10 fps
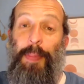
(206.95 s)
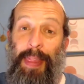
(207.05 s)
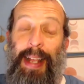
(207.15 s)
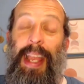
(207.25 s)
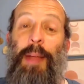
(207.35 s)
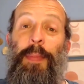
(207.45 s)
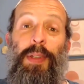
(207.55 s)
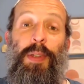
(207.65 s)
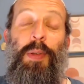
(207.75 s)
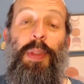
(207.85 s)
and that came
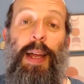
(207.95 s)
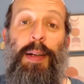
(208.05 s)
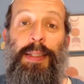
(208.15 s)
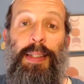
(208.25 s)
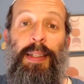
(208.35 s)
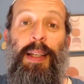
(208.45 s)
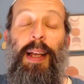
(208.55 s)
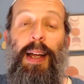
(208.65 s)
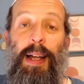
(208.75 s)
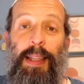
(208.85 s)
in
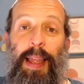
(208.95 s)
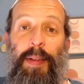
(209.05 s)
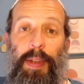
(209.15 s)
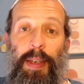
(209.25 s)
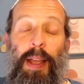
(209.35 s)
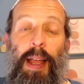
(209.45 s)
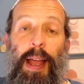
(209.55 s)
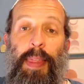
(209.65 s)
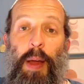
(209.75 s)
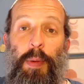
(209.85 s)
2011,
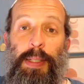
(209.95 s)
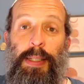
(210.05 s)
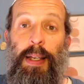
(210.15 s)
and that was